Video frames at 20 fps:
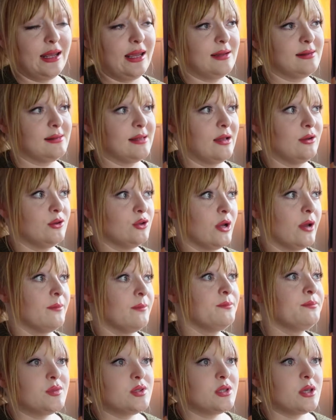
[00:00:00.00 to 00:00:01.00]
etc.
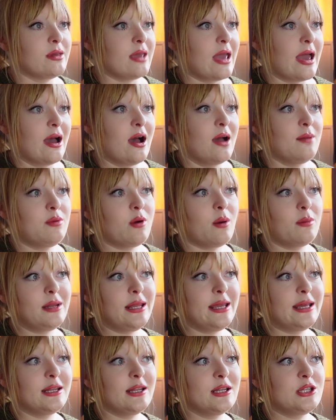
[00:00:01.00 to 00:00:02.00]
So yeah, I'm probably
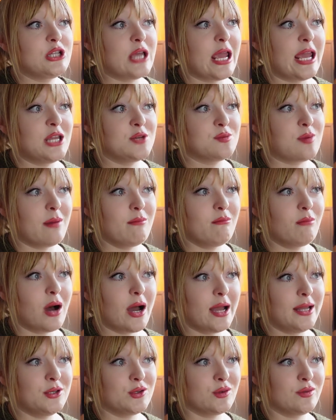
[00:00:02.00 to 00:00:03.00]
going to change my
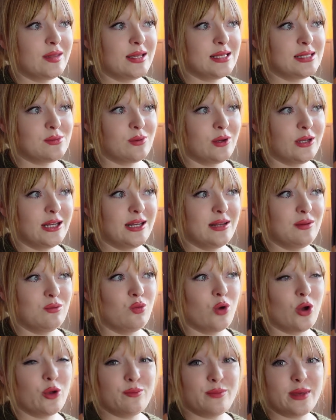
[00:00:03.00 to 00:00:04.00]
mind on this one, and it
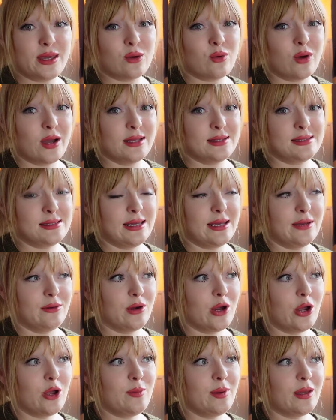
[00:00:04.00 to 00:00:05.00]
won't be quite
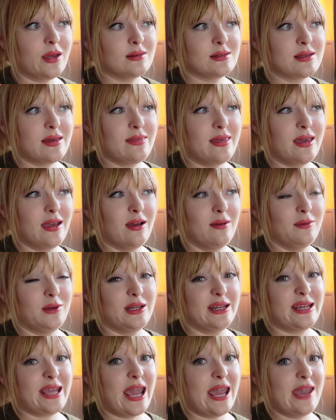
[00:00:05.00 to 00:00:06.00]
zero because I think I'm
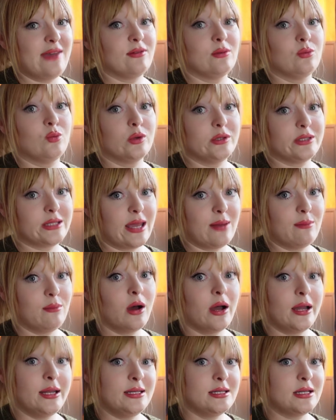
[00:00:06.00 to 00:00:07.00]
going to cave and want to get
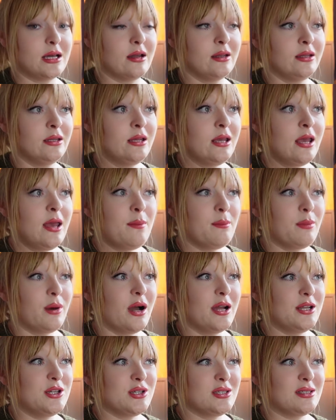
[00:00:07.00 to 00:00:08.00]
mine done. But
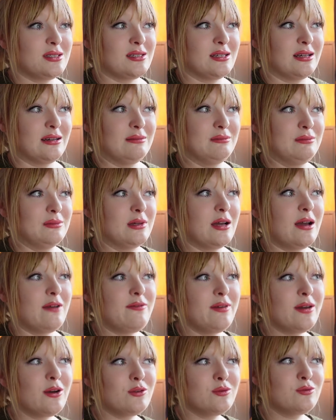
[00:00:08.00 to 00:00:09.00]
I just, I
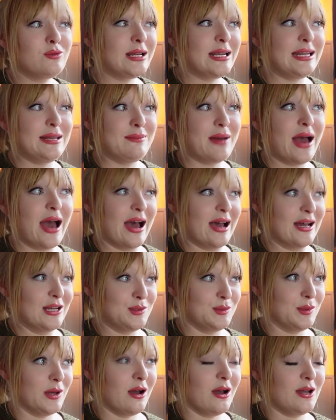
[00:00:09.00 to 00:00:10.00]
feel really bad,
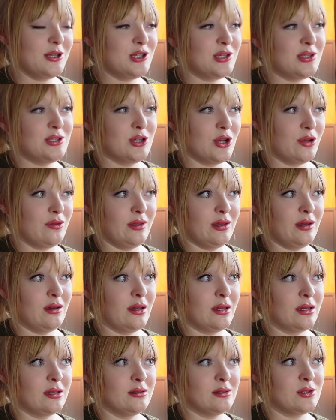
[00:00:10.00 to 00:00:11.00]
but I just don't think I
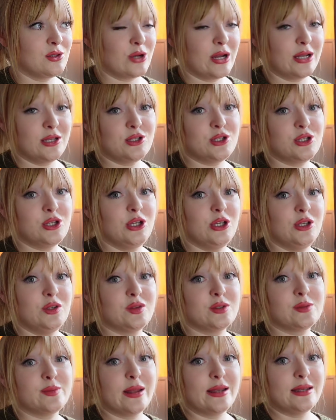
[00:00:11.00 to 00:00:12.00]
can stretch to
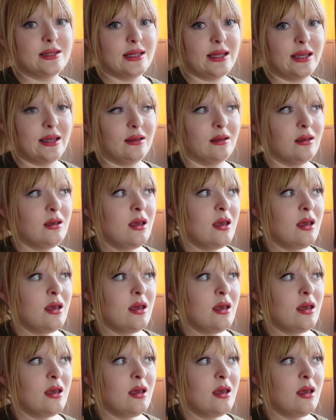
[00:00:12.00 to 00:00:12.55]
spending